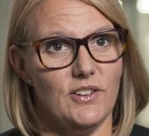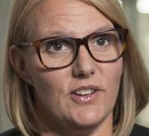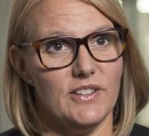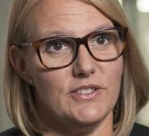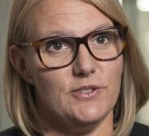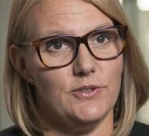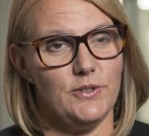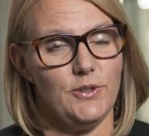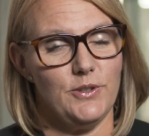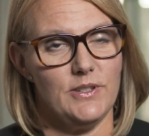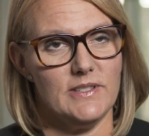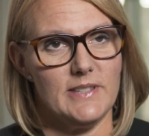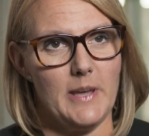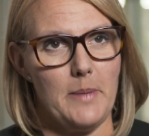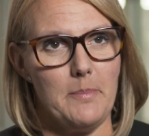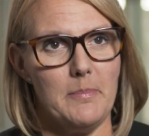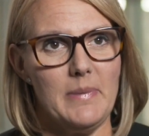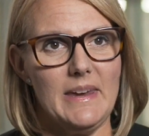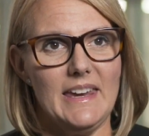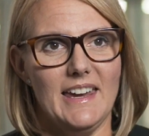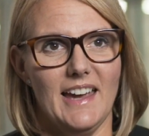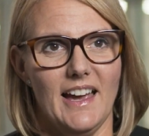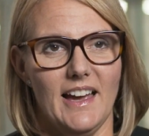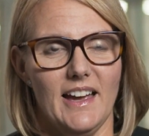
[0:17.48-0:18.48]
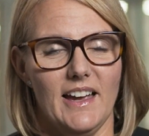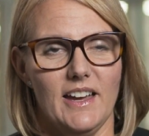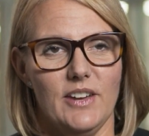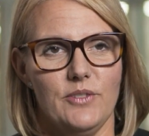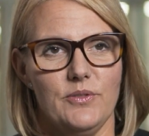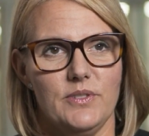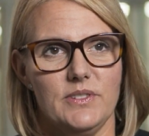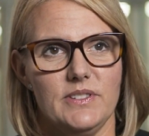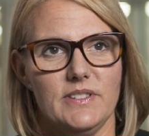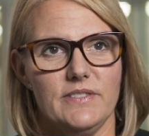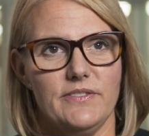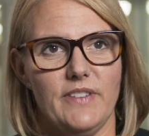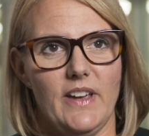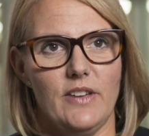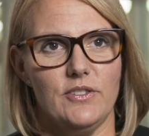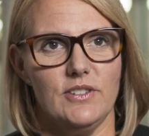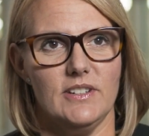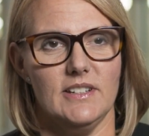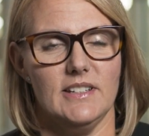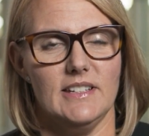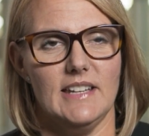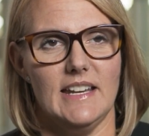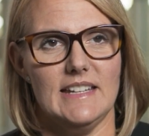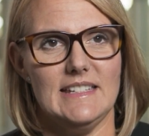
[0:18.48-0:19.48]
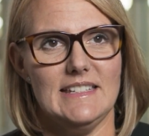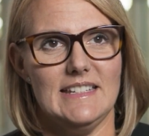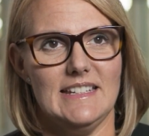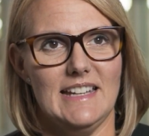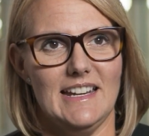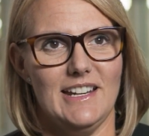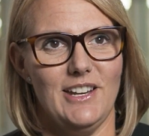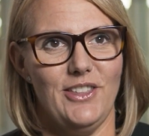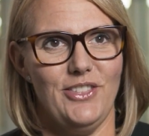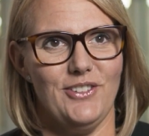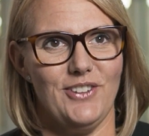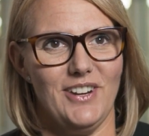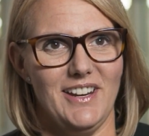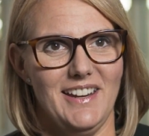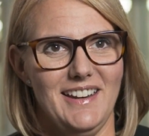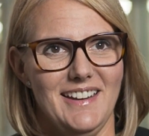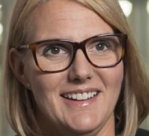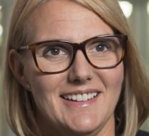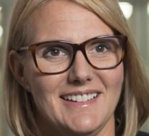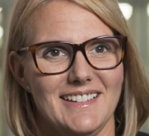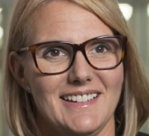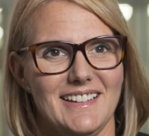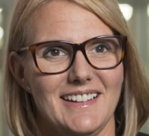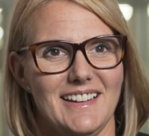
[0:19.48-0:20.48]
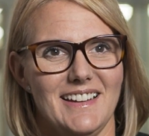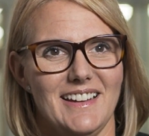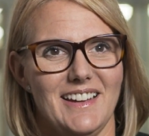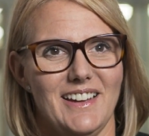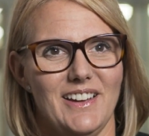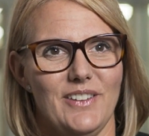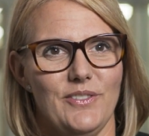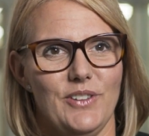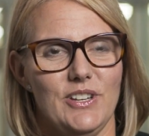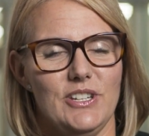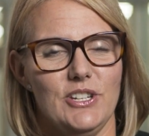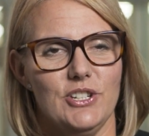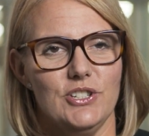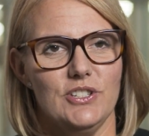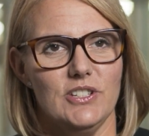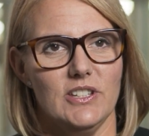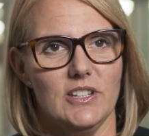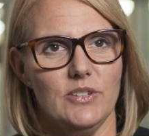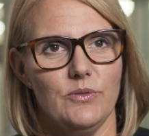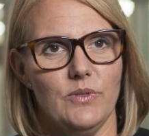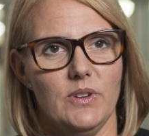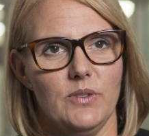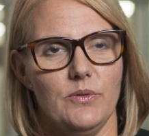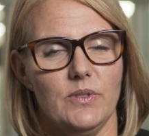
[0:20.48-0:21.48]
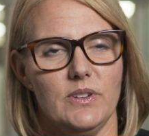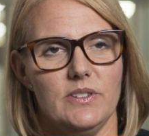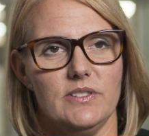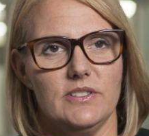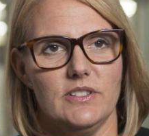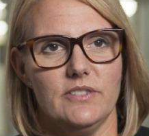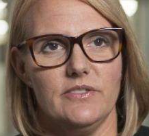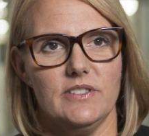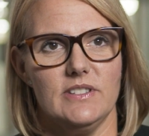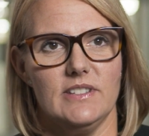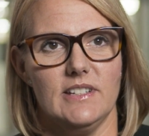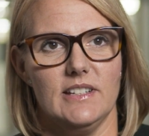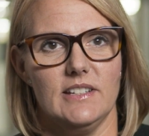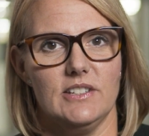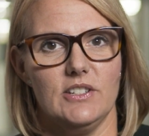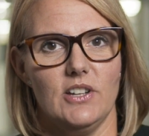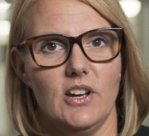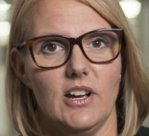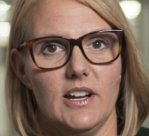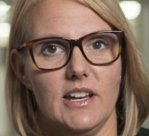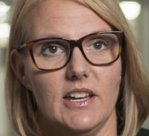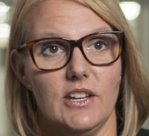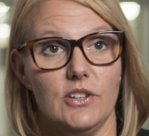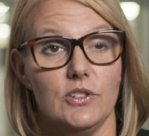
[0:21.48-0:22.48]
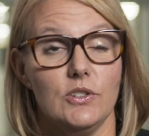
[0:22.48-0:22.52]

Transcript: also known as MPI, was founded in 1983. Initially, we were servicing talking